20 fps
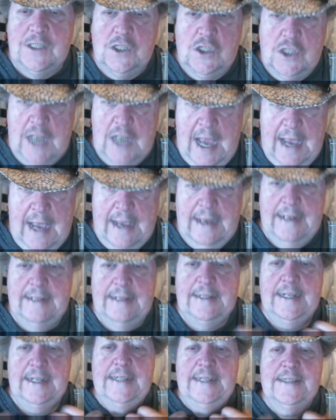jacket,
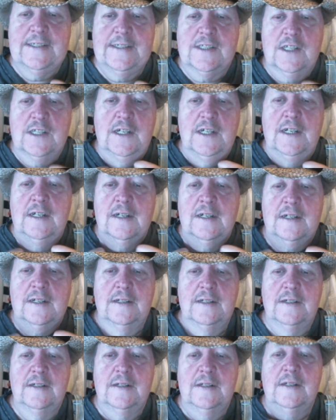a nice
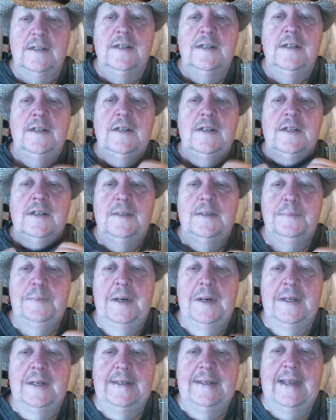
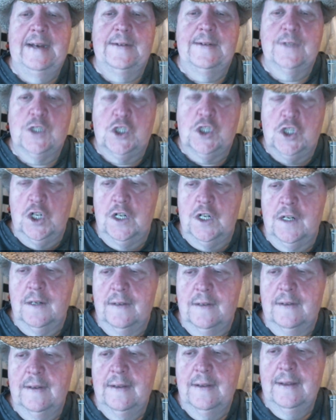button-down
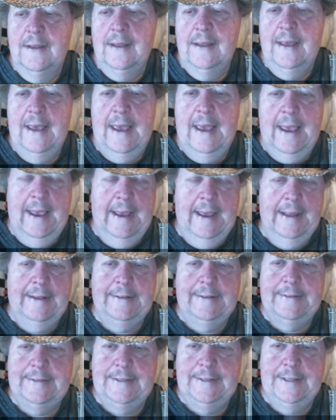shirt,
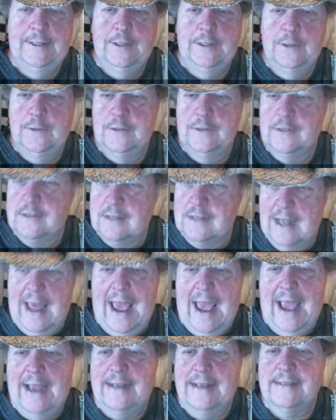and the
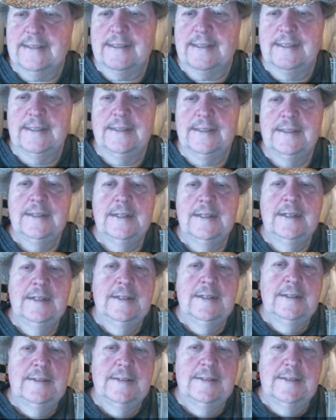slacks. And
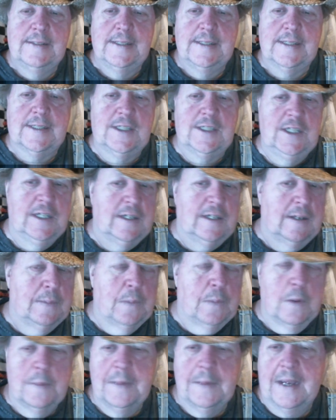this year I
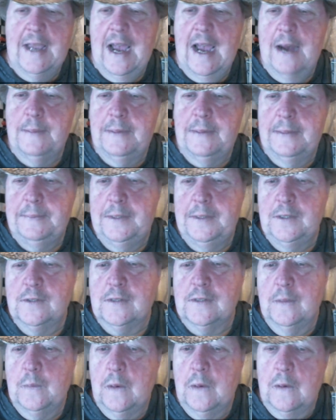wore my cowboy
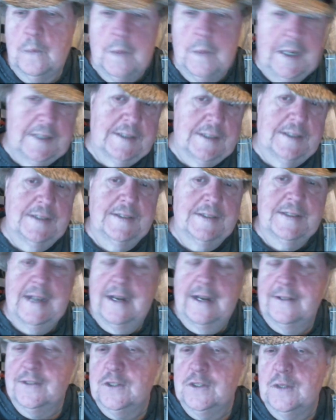boots. I wore a Western
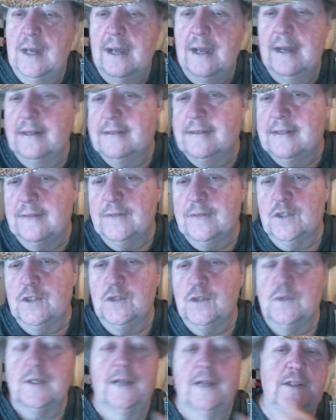style suit. I got several
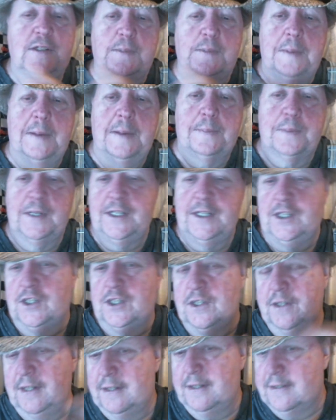suits. I used to be a
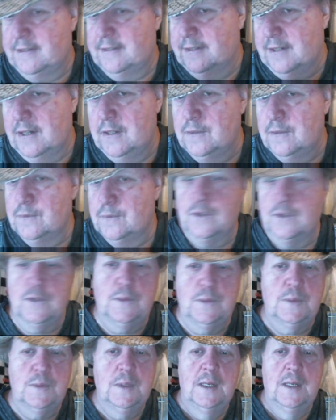preacher years ago,
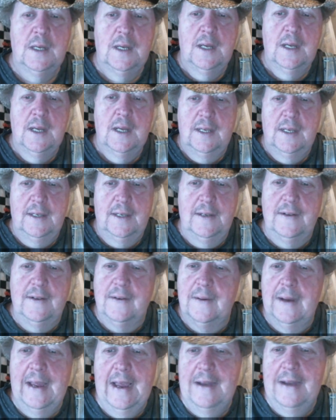so
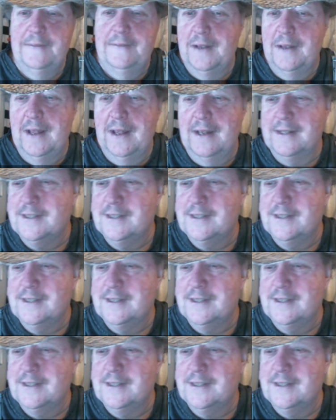I have a lot of